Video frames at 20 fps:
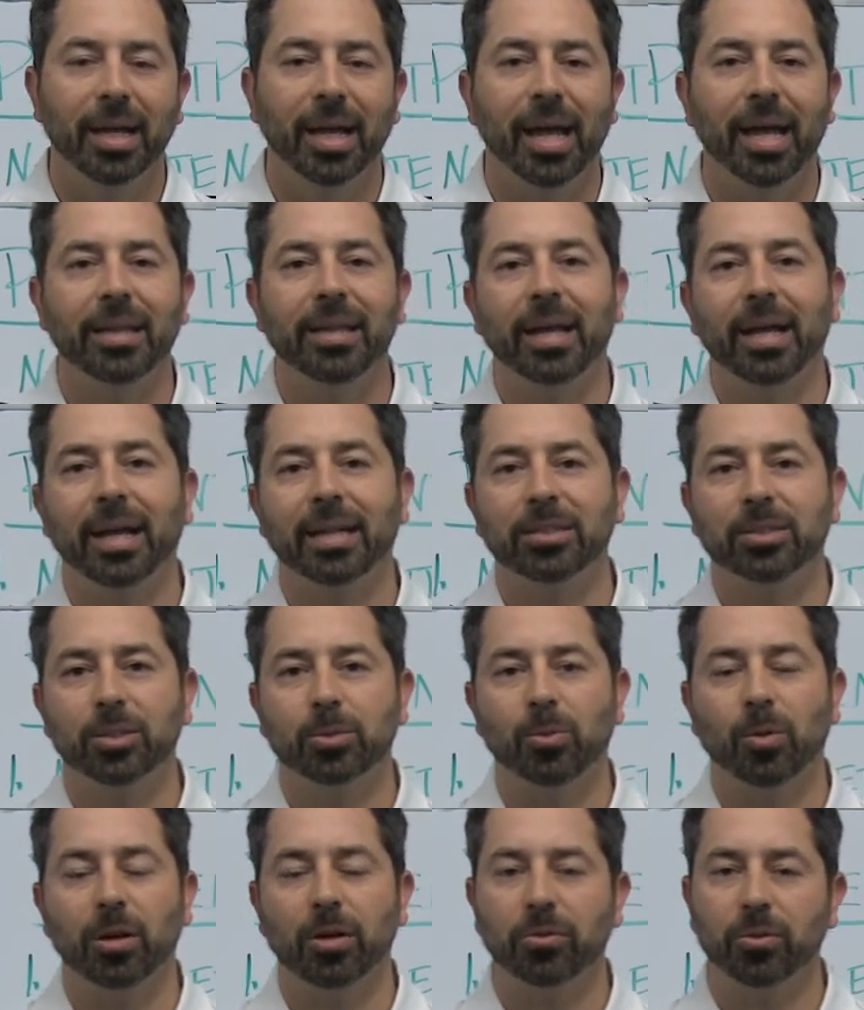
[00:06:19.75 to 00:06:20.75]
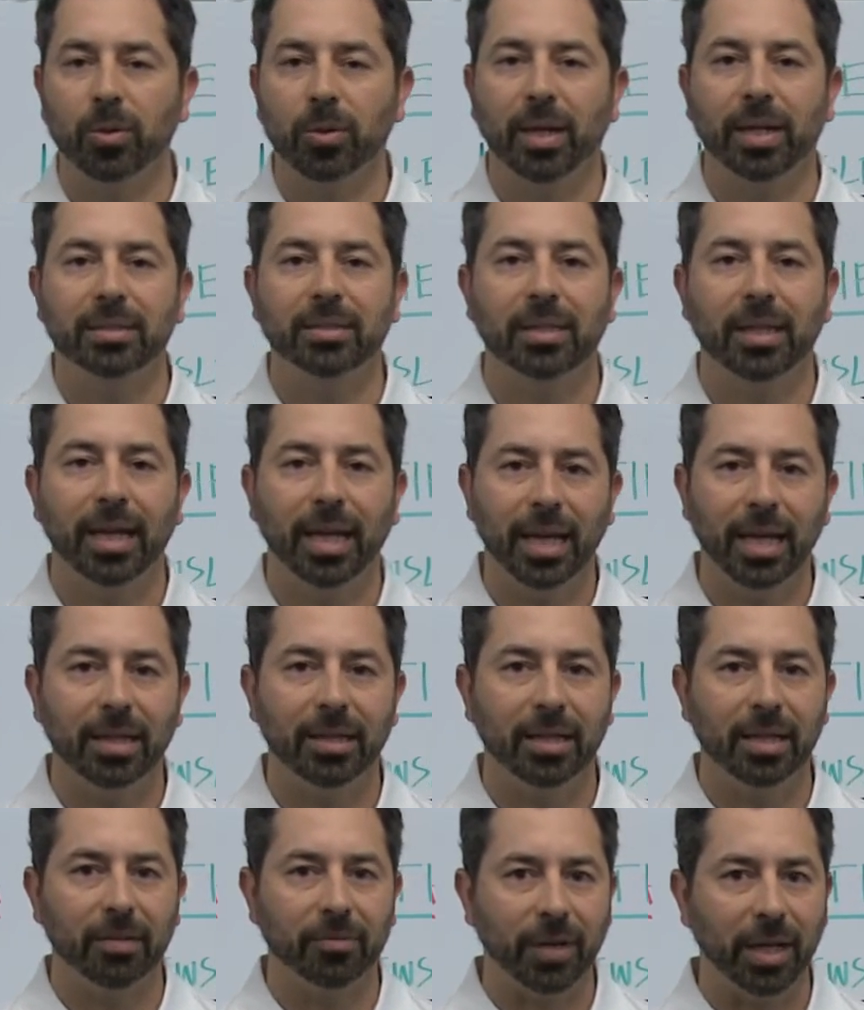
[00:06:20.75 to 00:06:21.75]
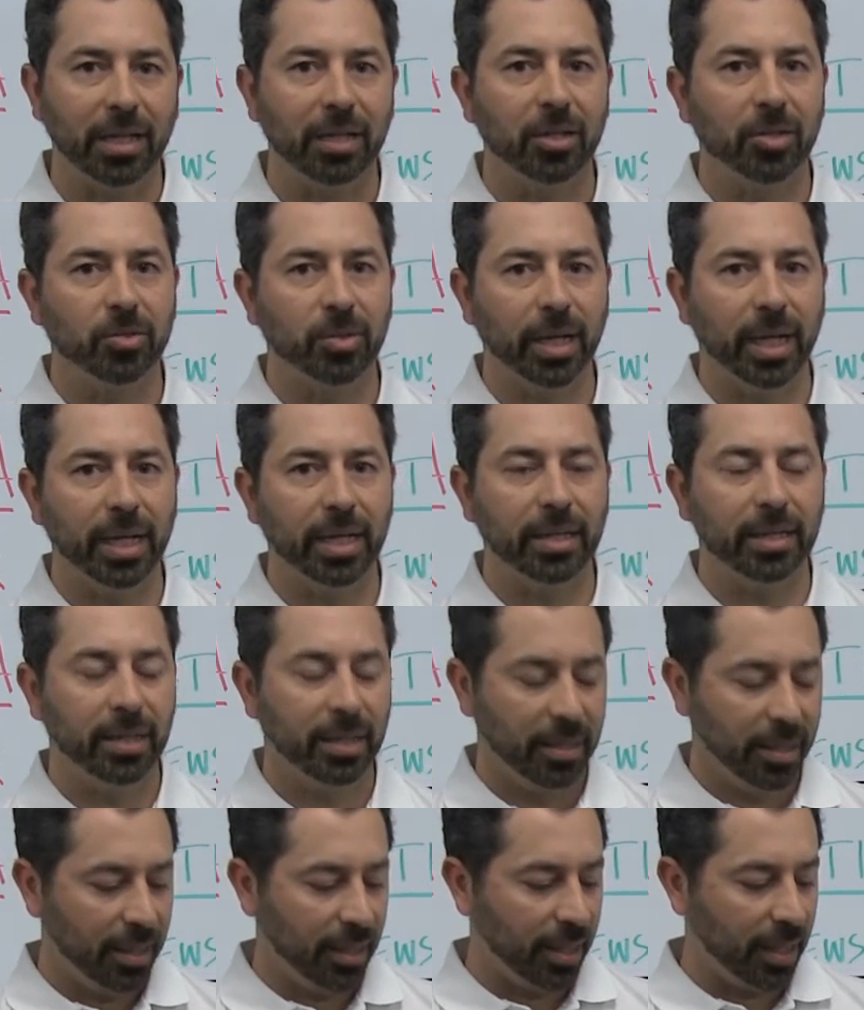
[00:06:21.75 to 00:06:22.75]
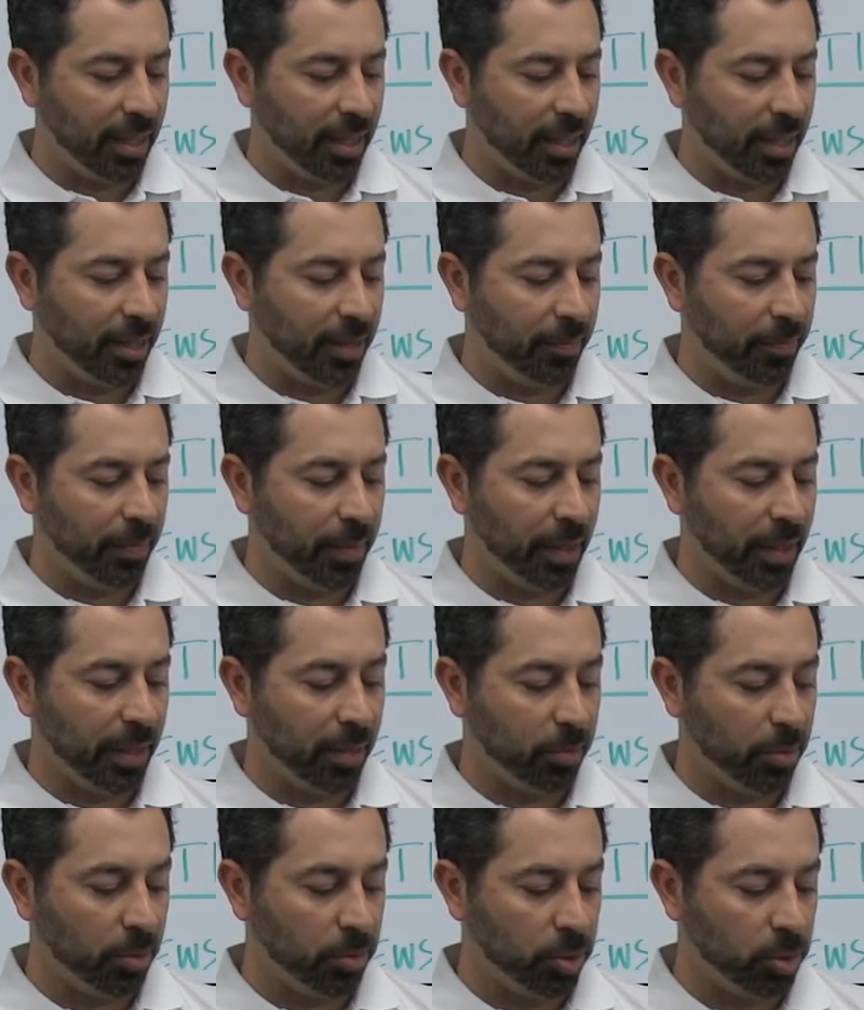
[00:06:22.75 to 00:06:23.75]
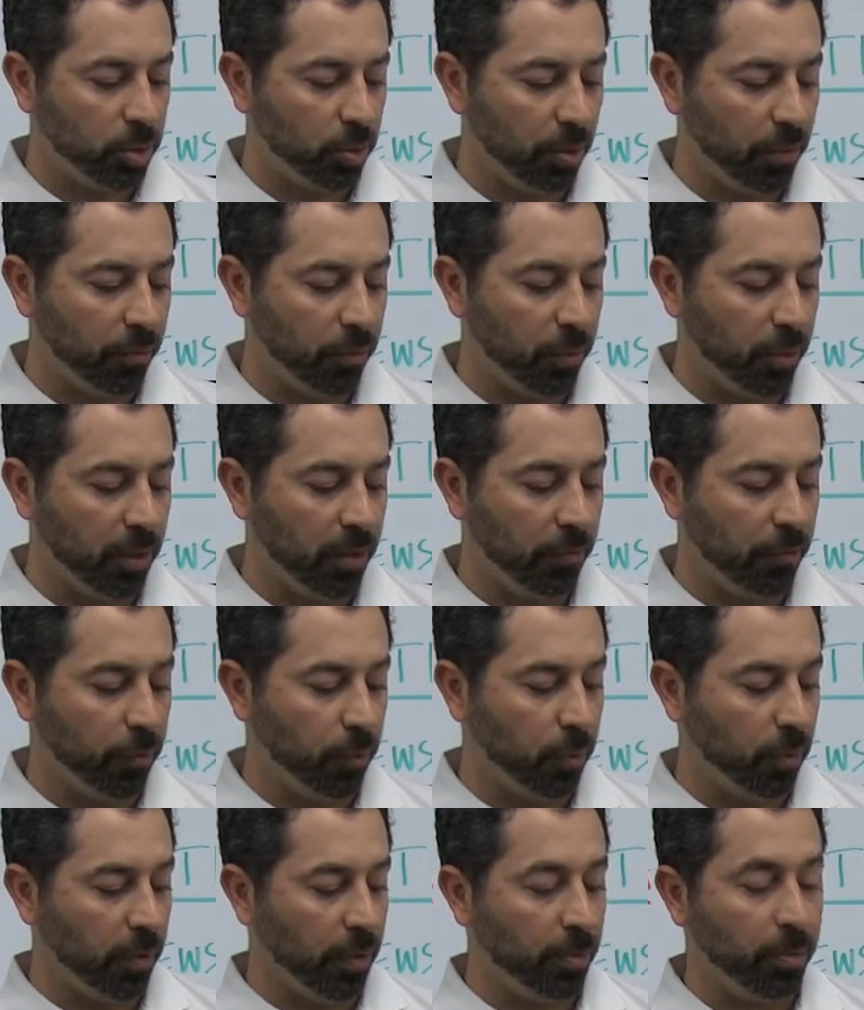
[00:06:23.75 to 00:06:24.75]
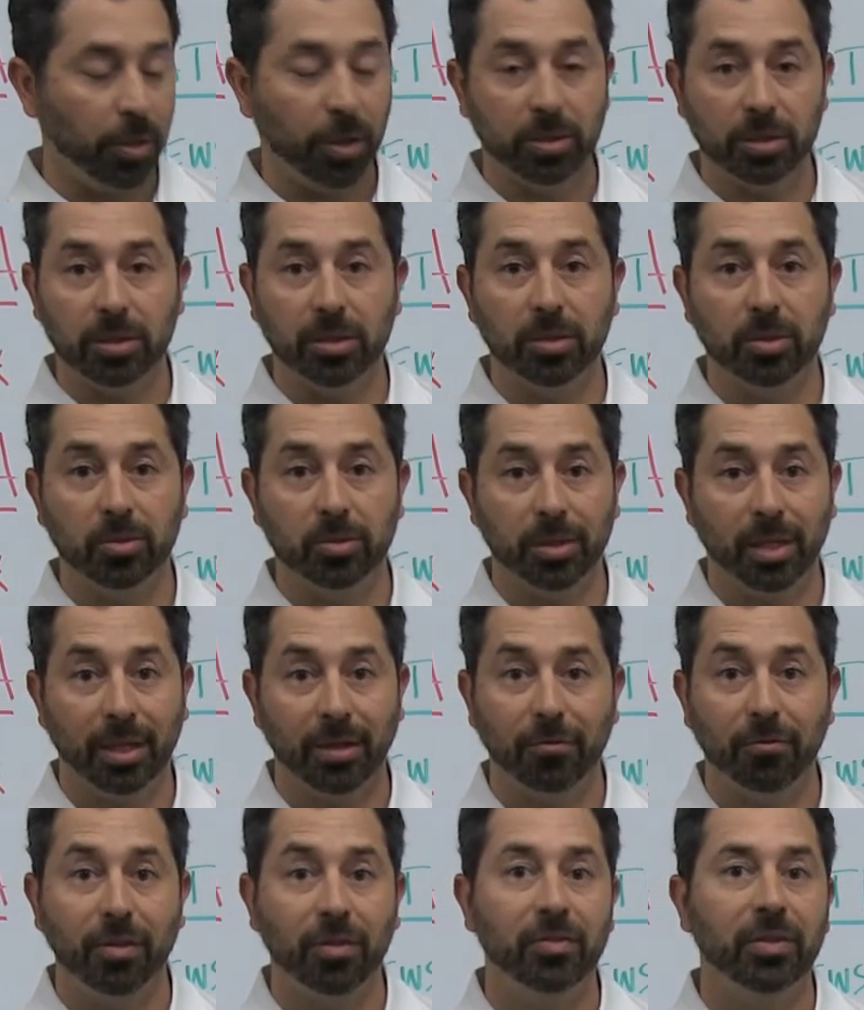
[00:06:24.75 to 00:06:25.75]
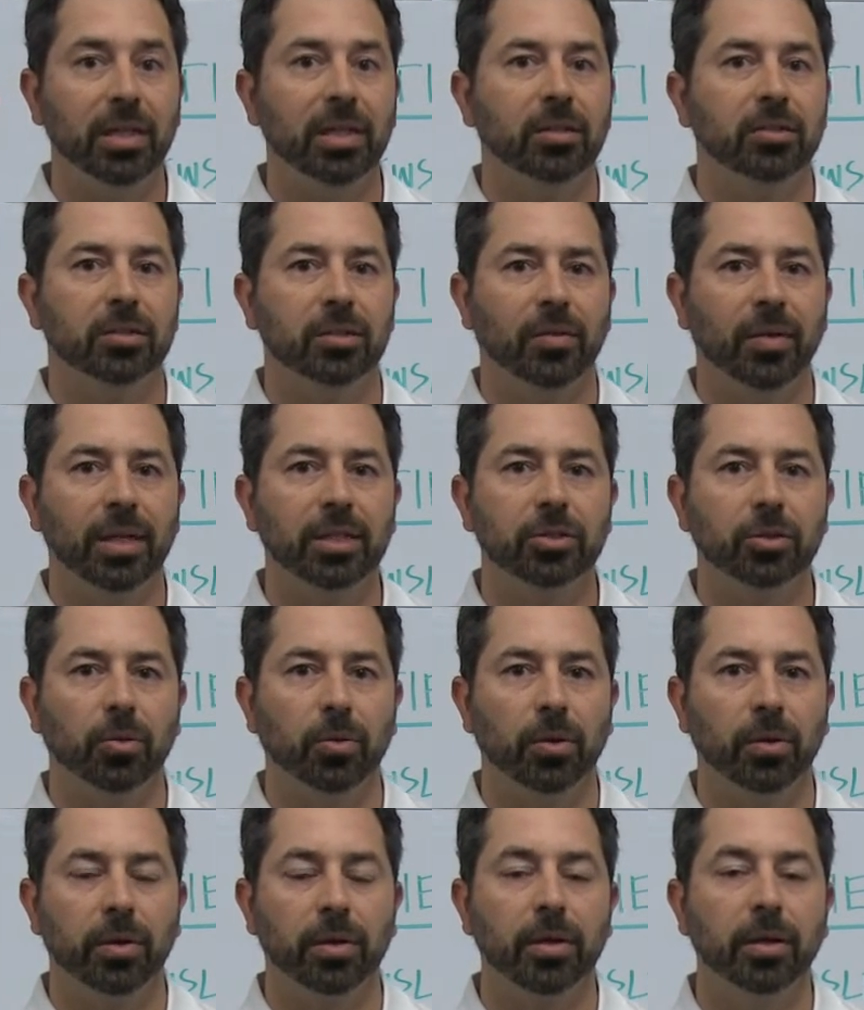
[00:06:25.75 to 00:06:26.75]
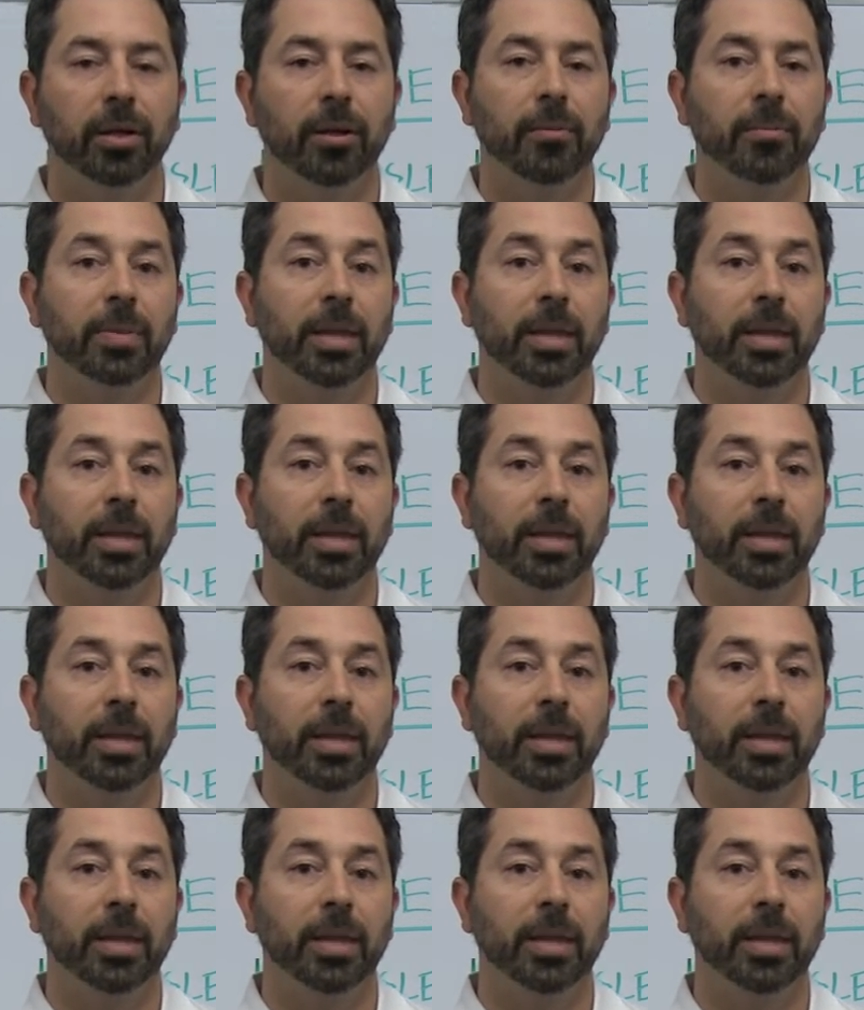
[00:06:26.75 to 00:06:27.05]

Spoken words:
And then I just walked through and I said, hey, like if I could create like a brochure for you for the person who's like 50 years of age or older,